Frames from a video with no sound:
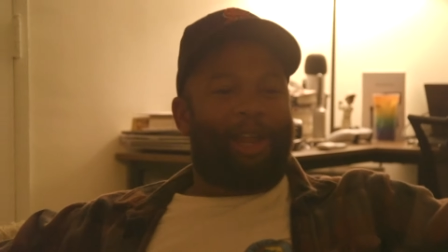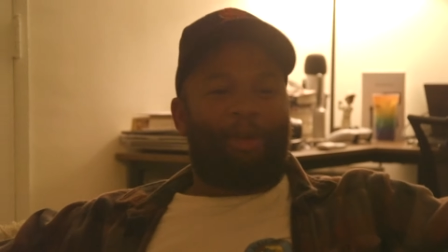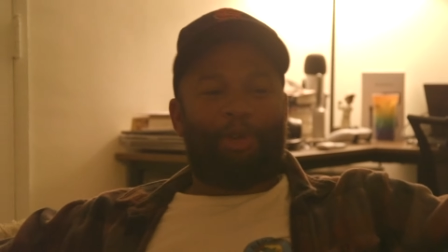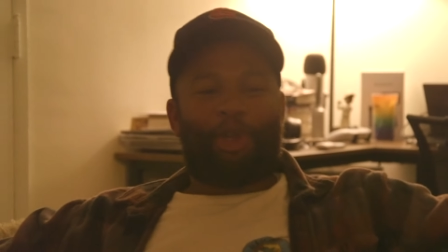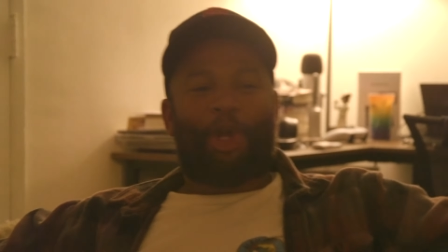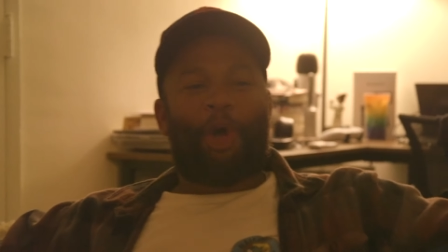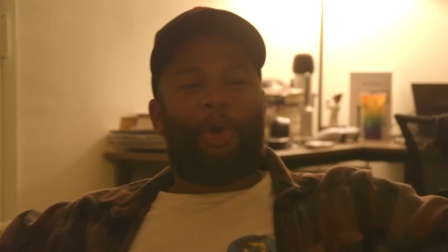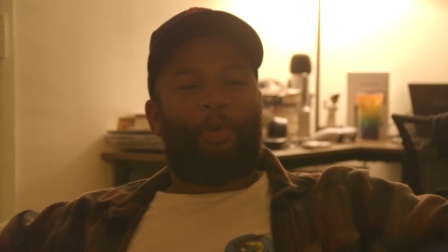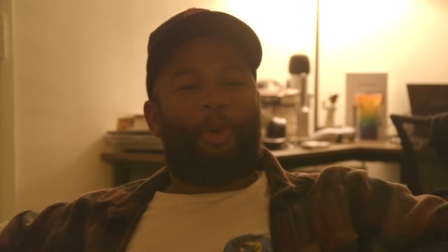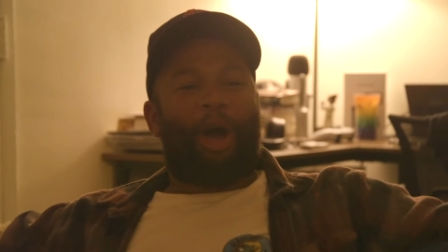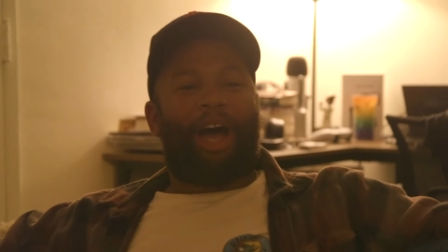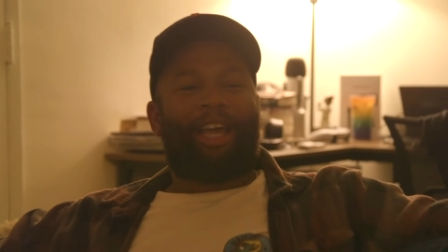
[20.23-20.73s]
I don't
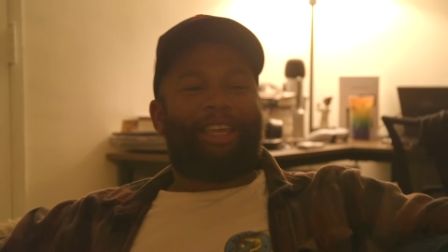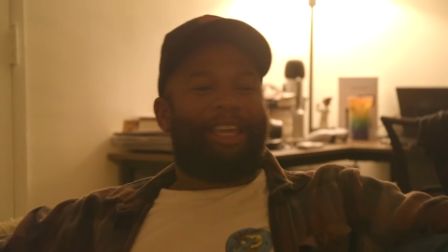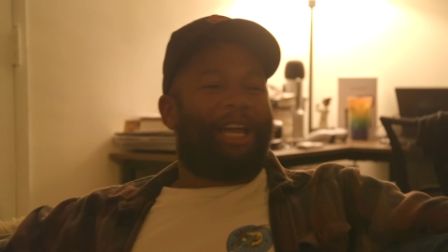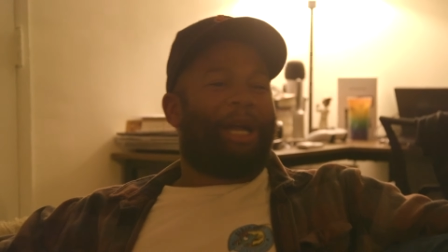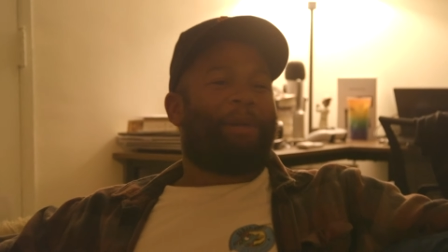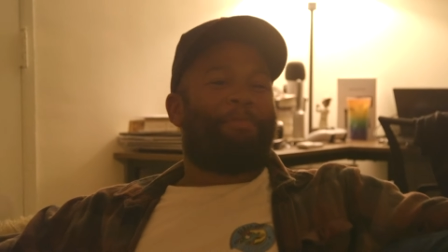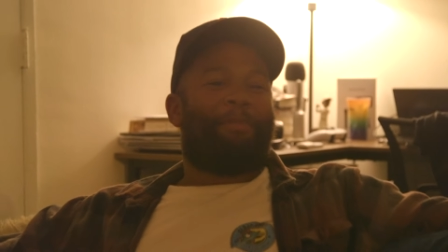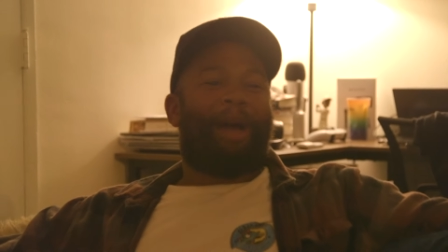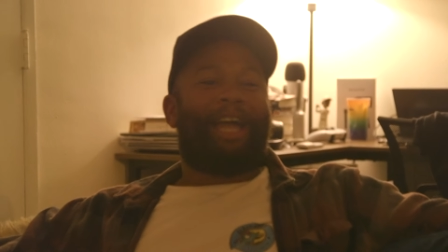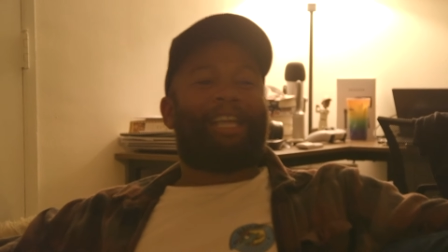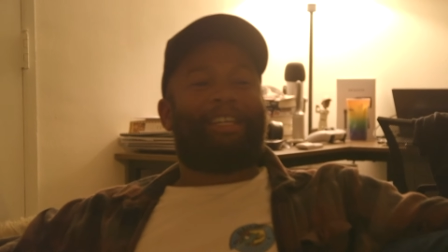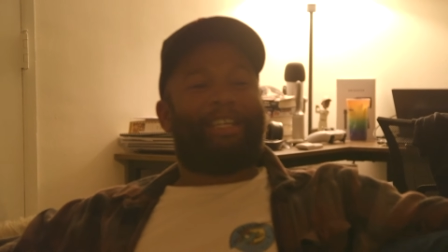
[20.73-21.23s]
know why
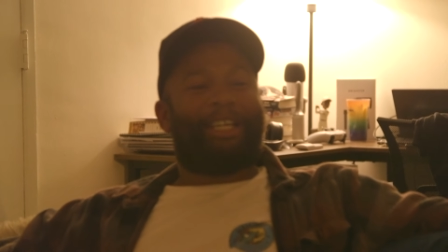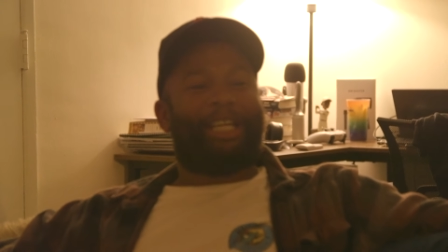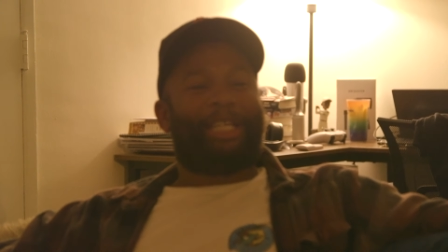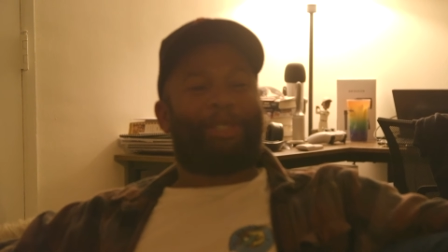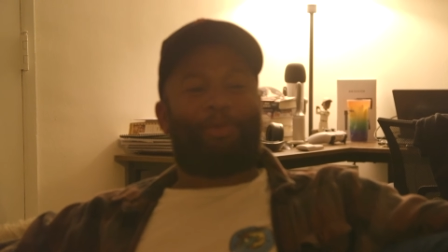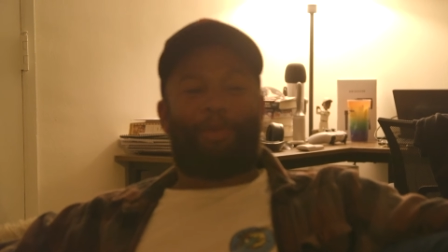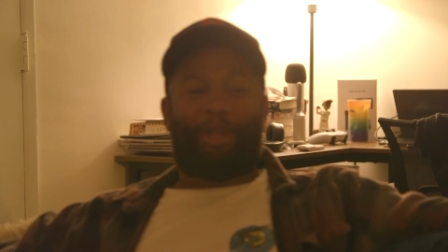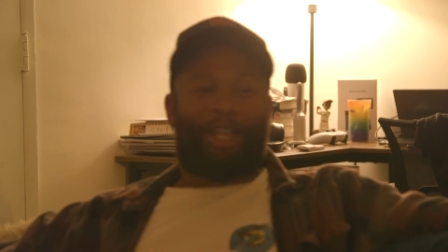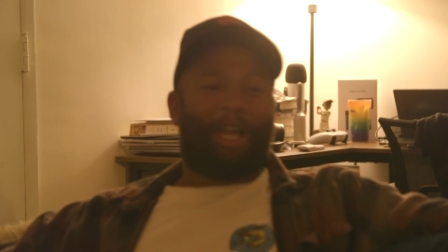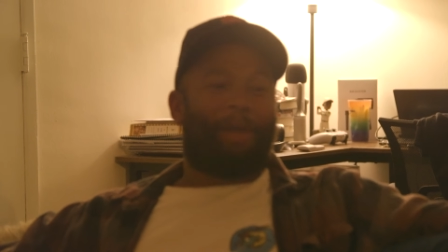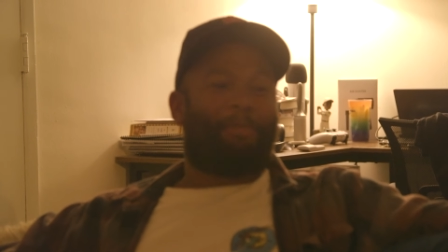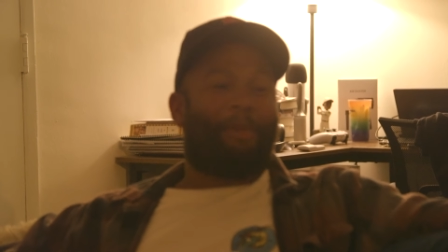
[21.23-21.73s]
young Mike
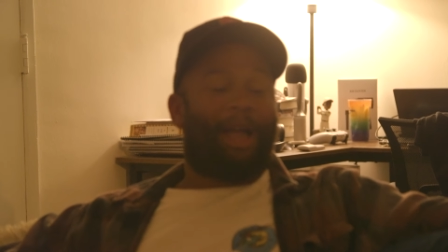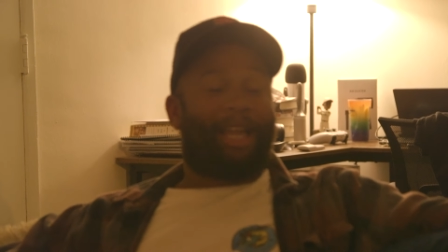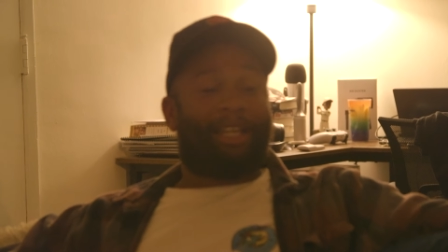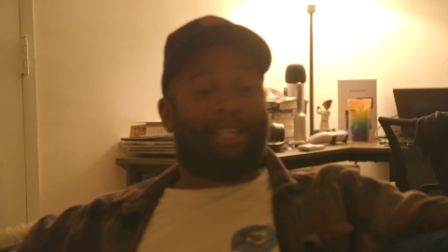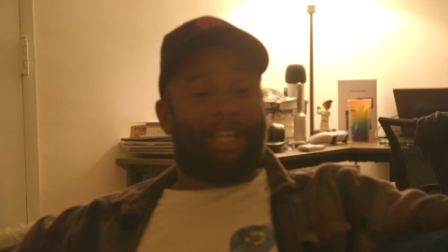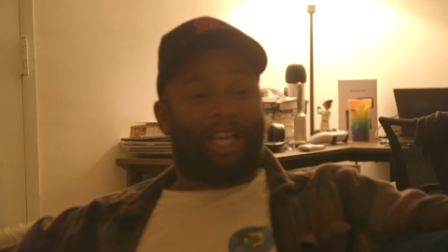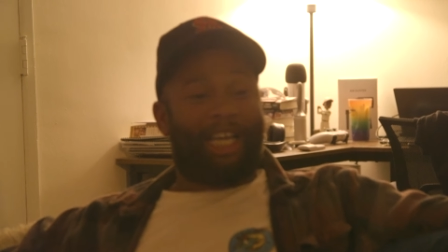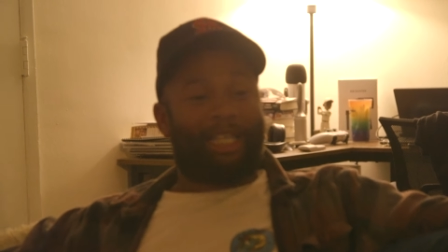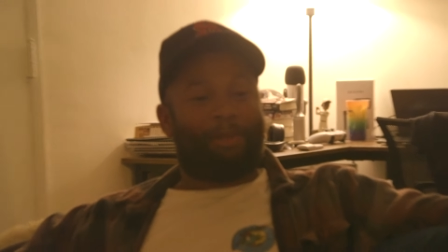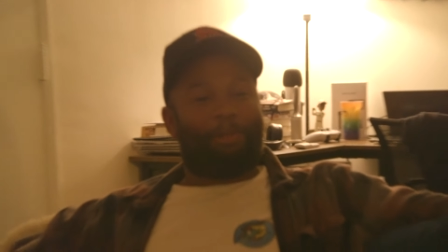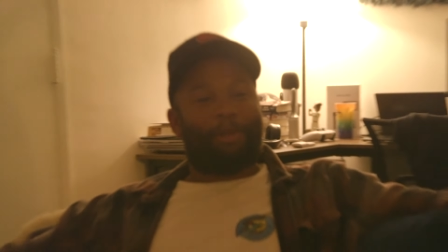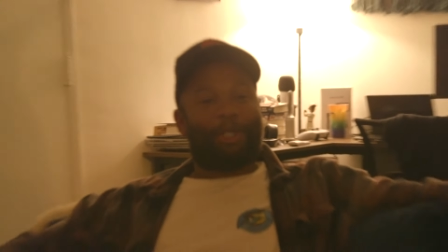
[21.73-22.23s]
does what young Mike
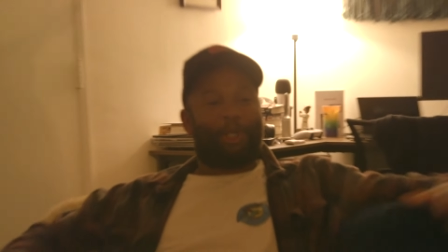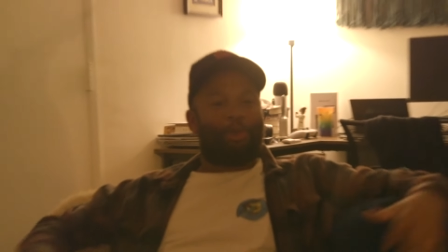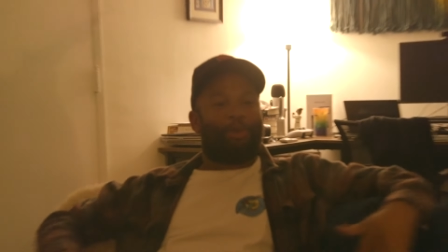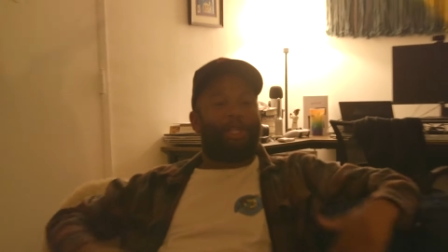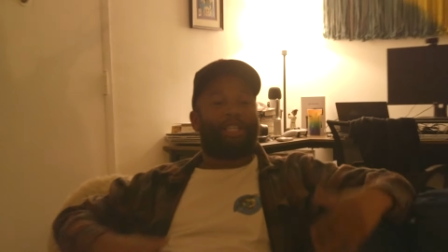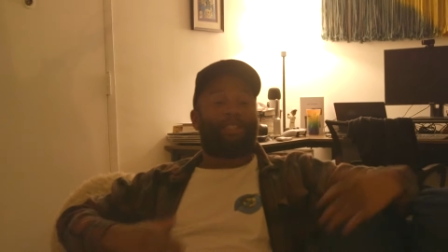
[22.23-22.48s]
does, but you